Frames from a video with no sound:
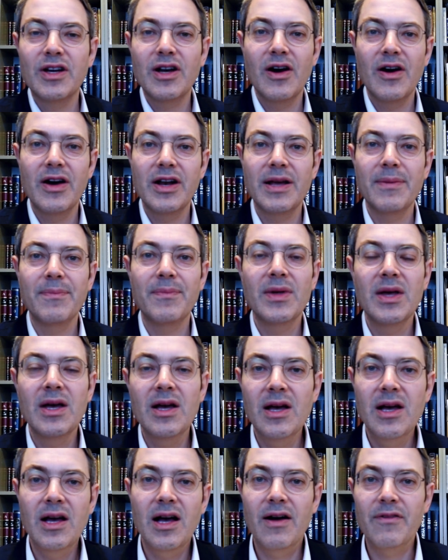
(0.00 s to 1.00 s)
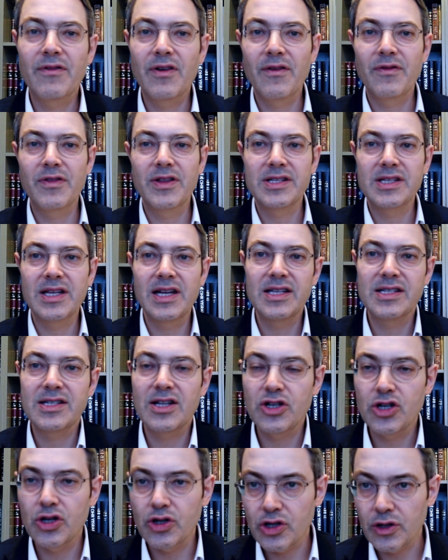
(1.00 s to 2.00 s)
Kohanim, there's an
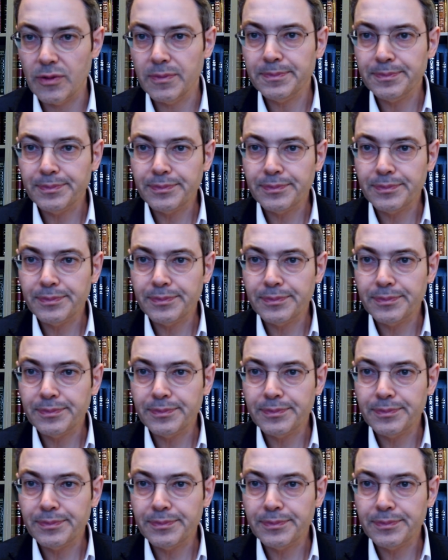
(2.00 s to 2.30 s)
institution.